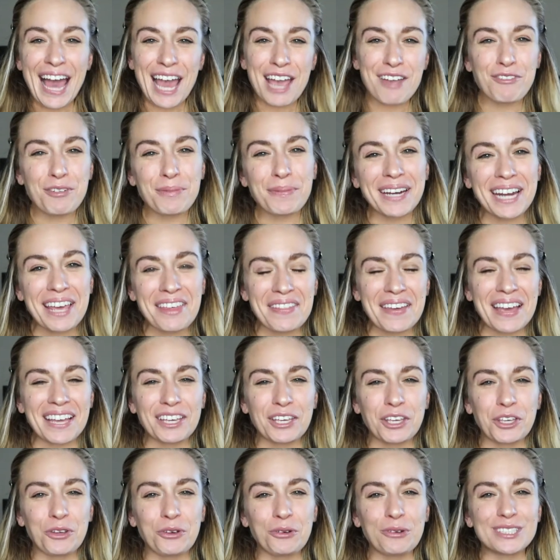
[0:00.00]
everybody,
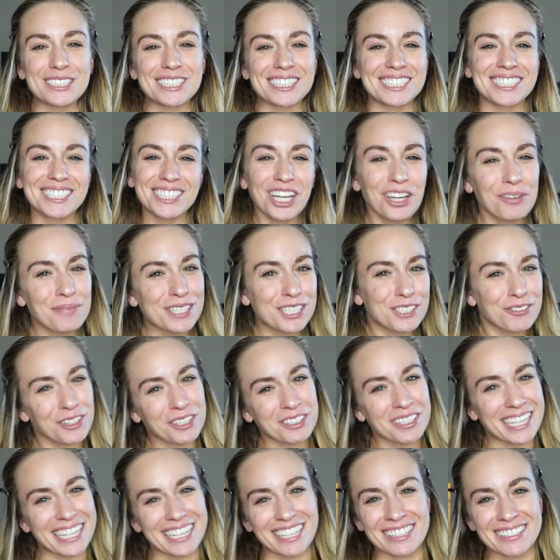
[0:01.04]
thank you so much for
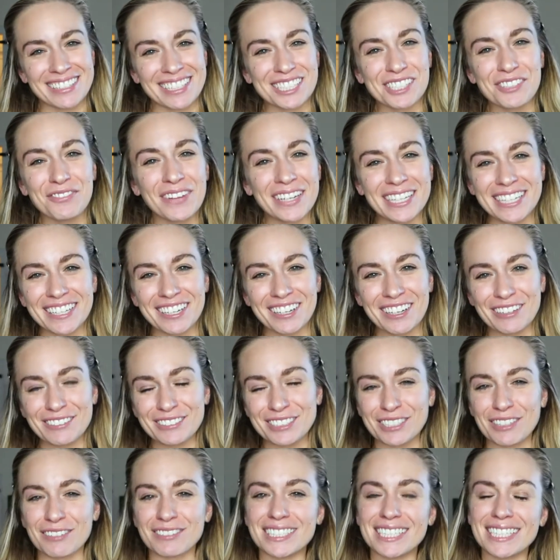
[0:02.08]
clicking on this video.
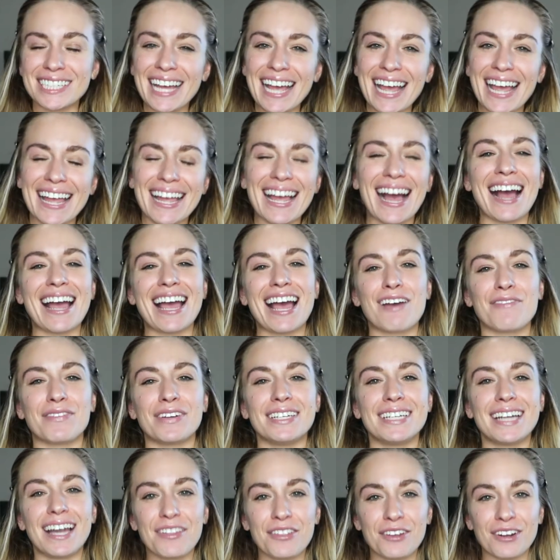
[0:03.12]
So today I have
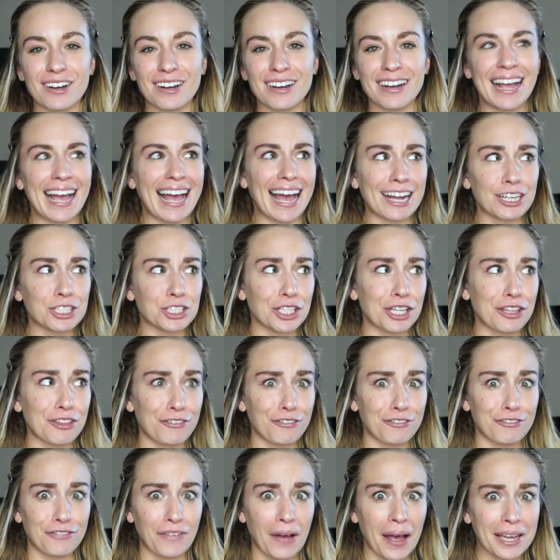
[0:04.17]
another, actually the
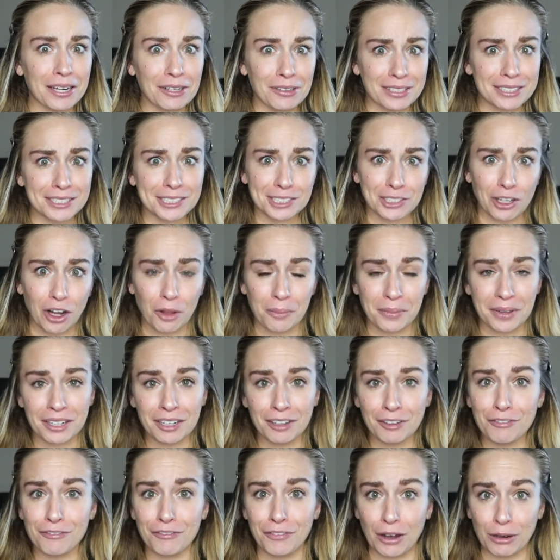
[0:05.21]
final installment
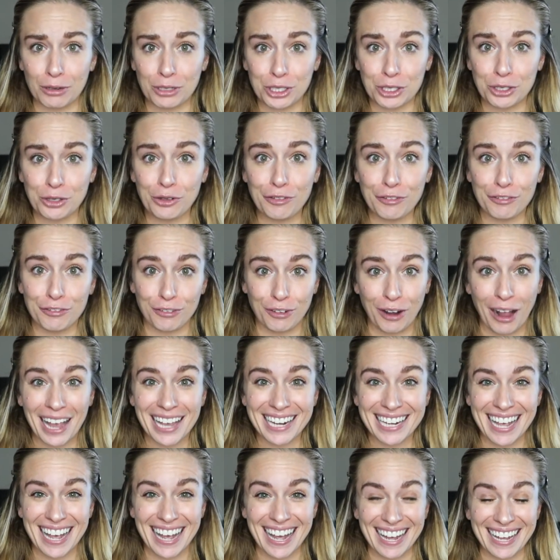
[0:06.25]
of Functional
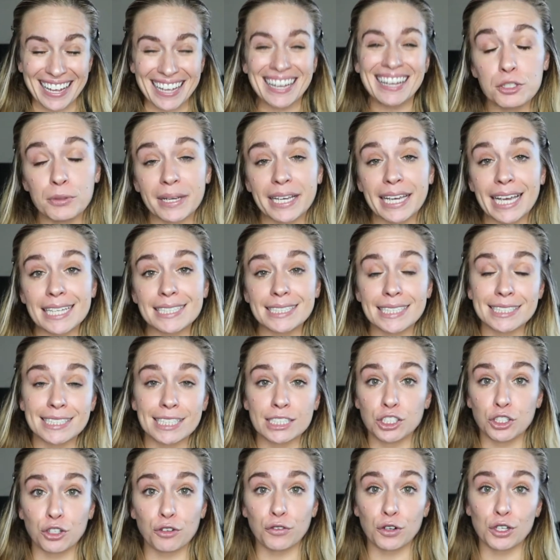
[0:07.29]
Friday. So in case this
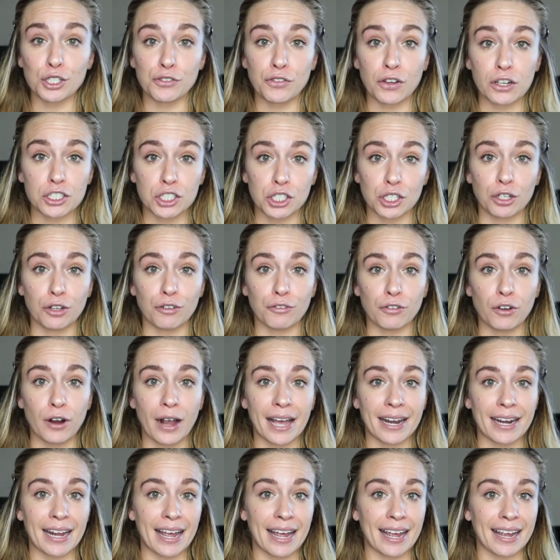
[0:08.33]
is your first Functional
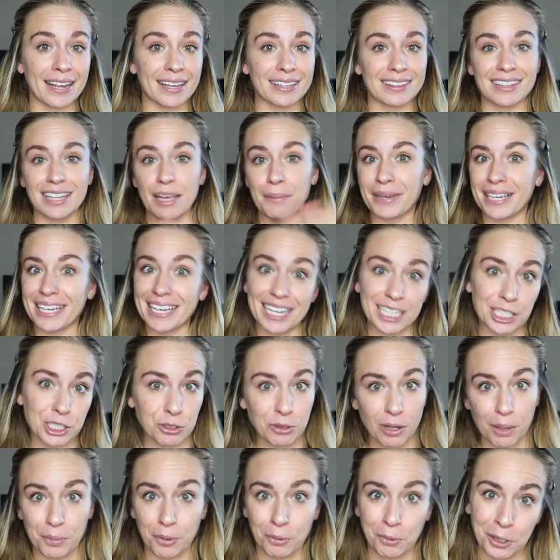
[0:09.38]
Friday, let me catch
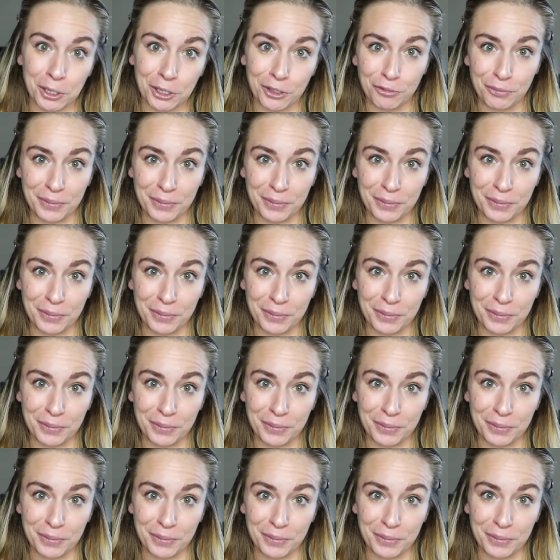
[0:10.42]
you up on what you've